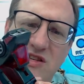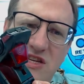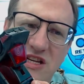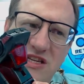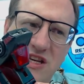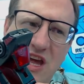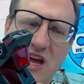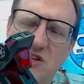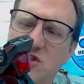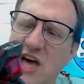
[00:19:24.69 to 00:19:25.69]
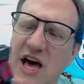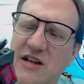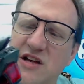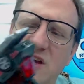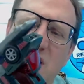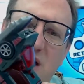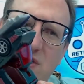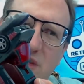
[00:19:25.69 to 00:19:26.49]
disengage that and